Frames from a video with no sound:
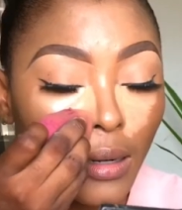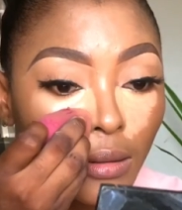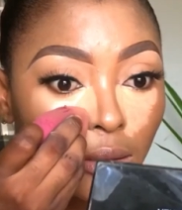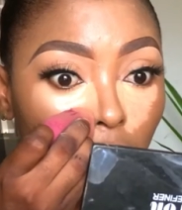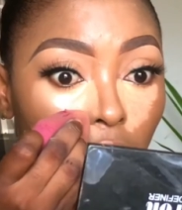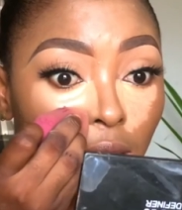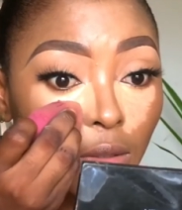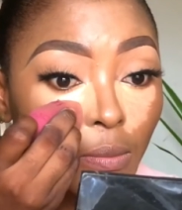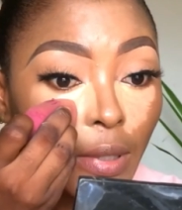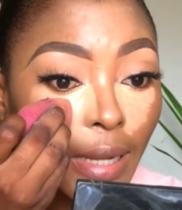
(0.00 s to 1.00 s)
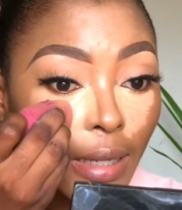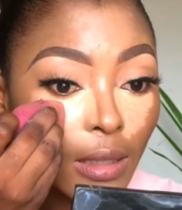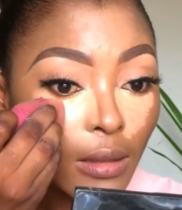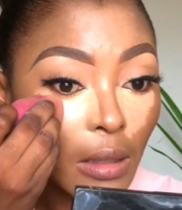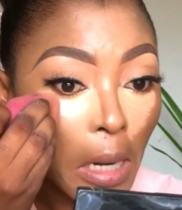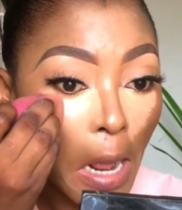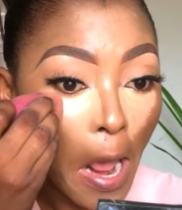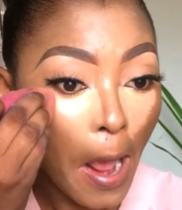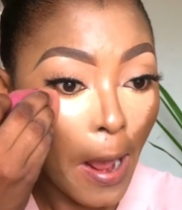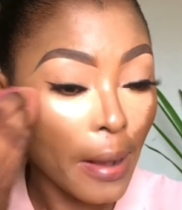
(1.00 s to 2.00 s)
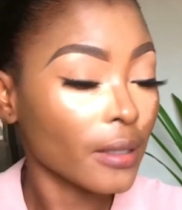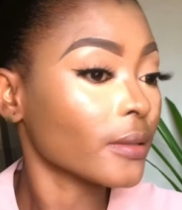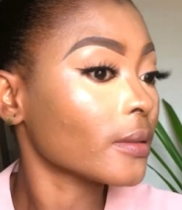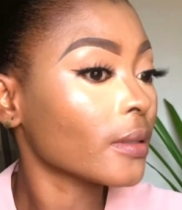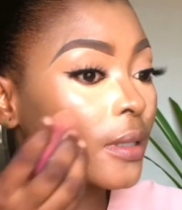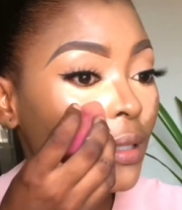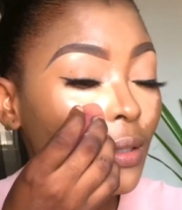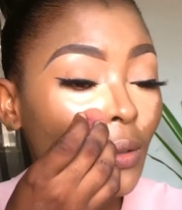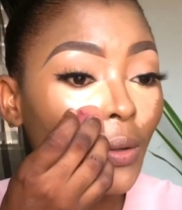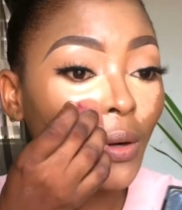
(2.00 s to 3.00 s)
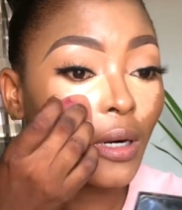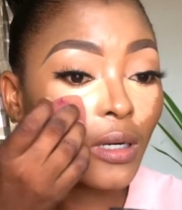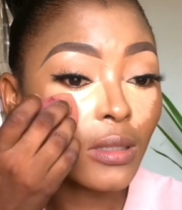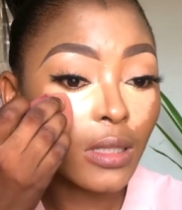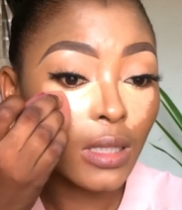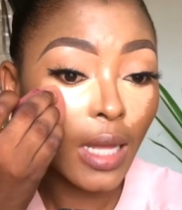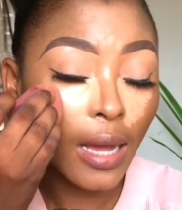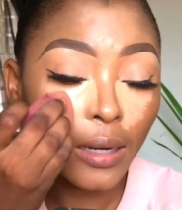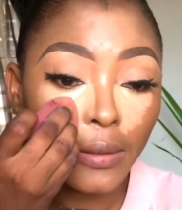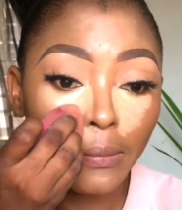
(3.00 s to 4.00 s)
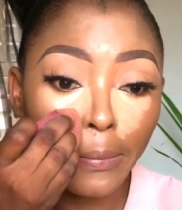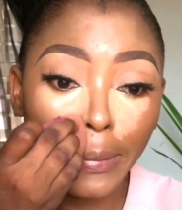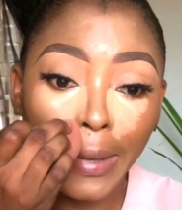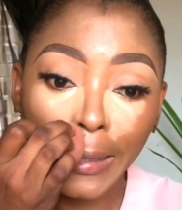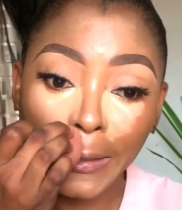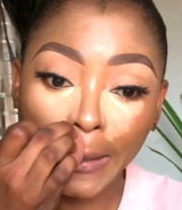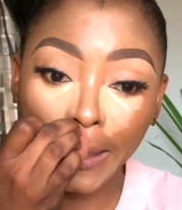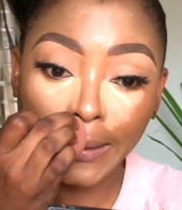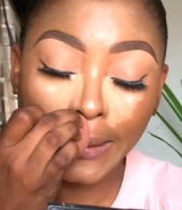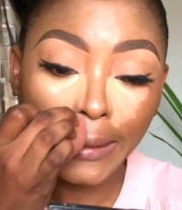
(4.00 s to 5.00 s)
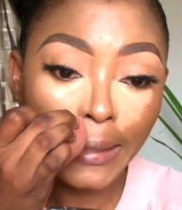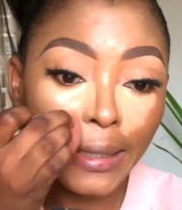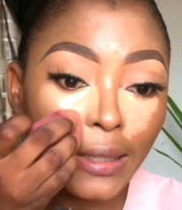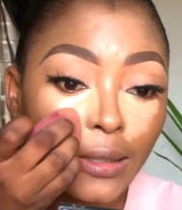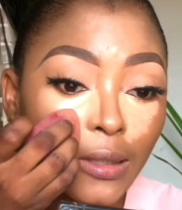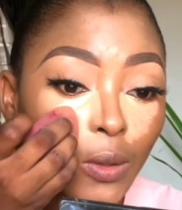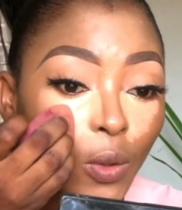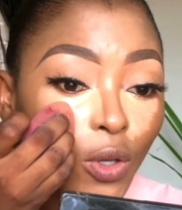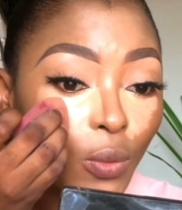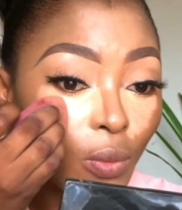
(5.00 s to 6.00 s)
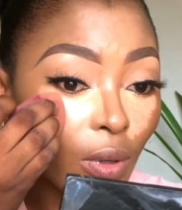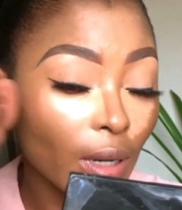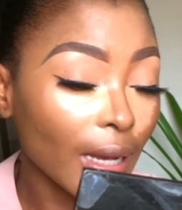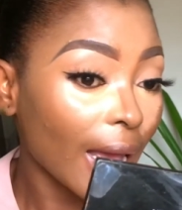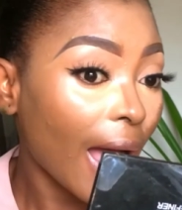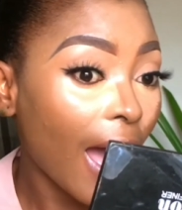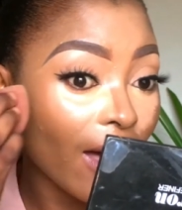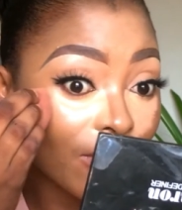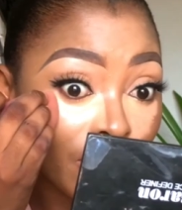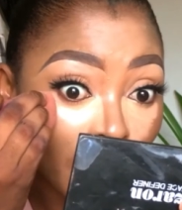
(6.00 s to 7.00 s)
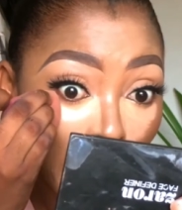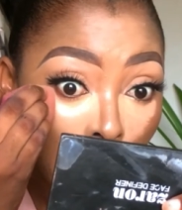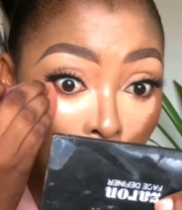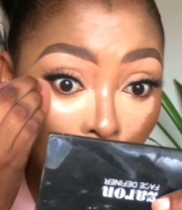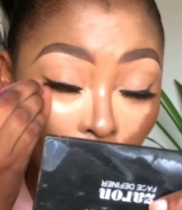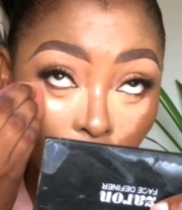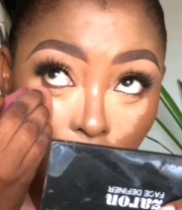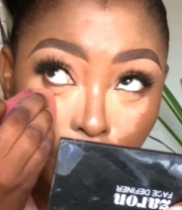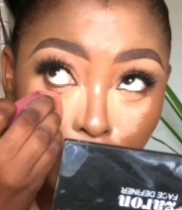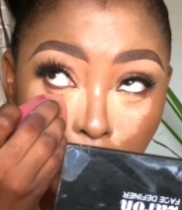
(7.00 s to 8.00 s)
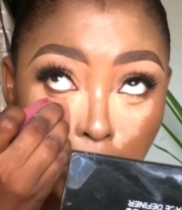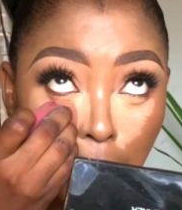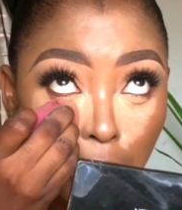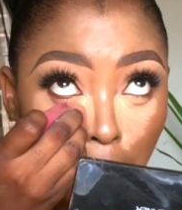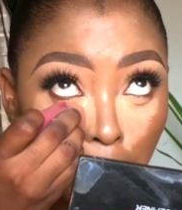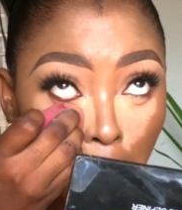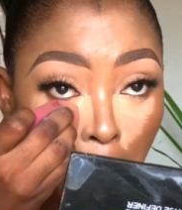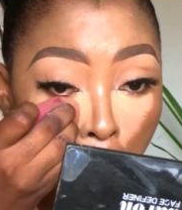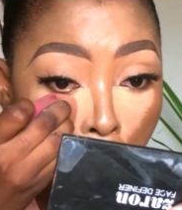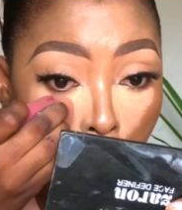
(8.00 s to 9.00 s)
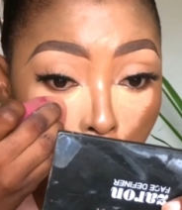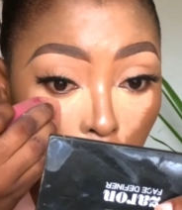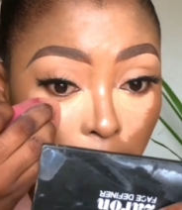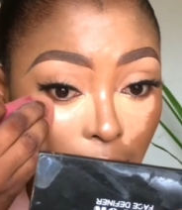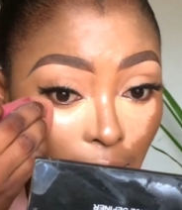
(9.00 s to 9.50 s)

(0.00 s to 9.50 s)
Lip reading: You need to blend your concealer gently so you won't have a creasing on the